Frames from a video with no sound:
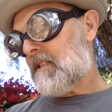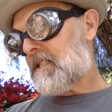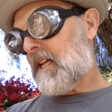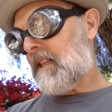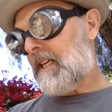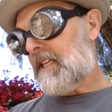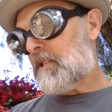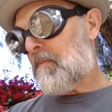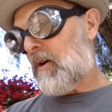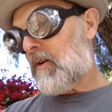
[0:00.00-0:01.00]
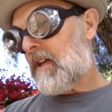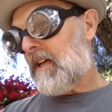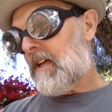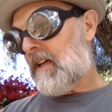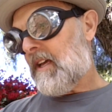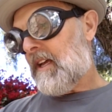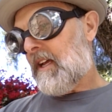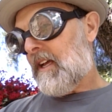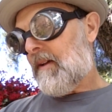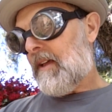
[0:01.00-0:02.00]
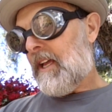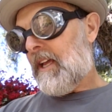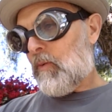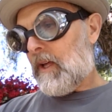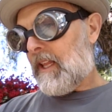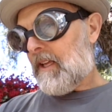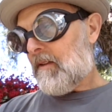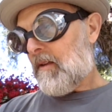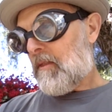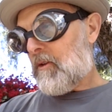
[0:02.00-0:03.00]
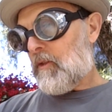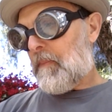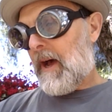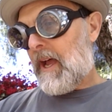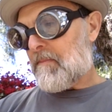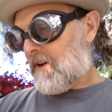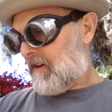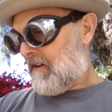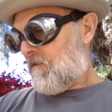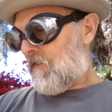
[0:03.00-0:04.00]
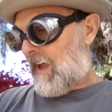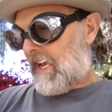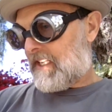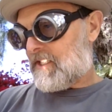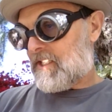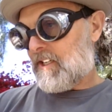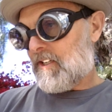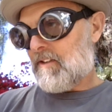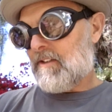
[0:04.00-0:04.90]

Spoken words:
Suddenly he spoke. Here, Willie, through the pipe, fast.